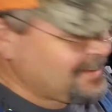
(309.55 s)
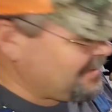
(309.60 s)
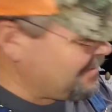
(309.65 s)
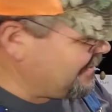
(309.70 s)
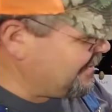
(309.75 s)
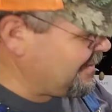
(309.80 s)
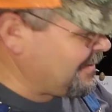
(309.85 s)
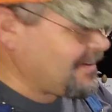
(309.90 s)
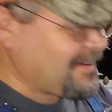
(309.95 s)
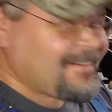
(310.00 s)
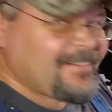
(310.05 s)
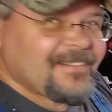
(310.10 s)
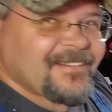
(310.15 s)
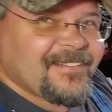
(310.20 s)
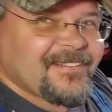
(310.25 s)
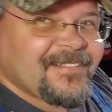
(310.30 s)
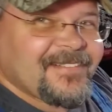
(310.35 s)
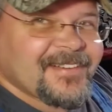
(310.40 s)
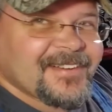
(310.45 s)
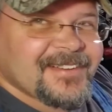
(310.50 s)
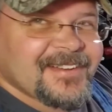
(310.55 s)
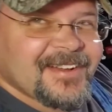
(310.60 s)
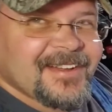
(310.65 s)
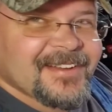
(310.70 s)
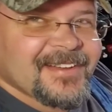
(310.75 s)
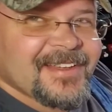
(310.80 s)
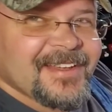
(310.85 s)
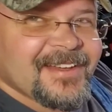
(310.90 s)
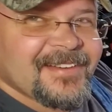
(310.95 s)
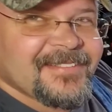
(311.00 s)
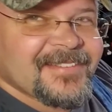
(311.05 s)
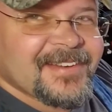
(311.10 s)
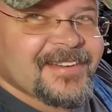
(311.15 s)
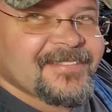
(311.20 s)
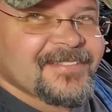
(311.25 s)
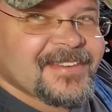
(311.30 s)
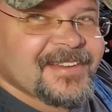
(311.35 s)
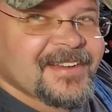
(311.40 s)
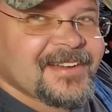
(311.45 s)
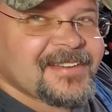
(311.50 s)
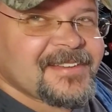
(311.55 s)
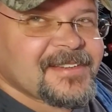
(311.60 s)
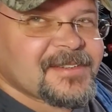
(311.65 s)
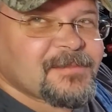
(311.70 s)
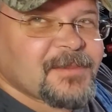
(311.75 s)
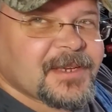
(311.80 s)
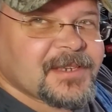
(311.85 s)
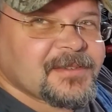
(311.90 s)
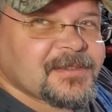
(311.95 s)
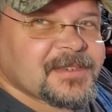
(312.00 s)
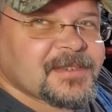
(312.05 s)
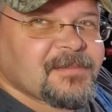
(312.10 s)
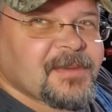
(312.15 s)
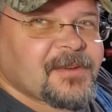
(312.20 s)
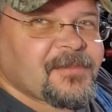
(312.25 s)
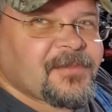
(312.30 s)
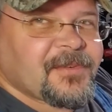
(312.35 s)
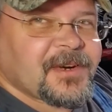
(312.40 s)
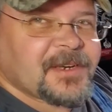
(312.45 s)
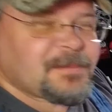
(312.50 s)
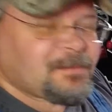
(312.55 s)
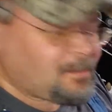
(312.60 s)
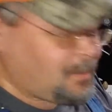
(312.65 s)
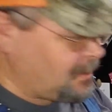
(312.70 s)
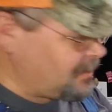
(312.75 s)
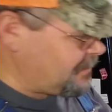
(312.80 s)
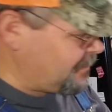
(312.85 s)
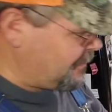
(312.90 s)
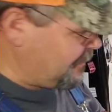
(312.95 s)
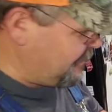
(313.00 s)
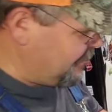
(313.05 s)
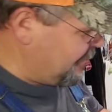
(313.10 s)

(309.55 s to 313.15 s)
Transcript: oh Lord, it's like heaven, I'm telling you, especially with some of that fresh butter on there.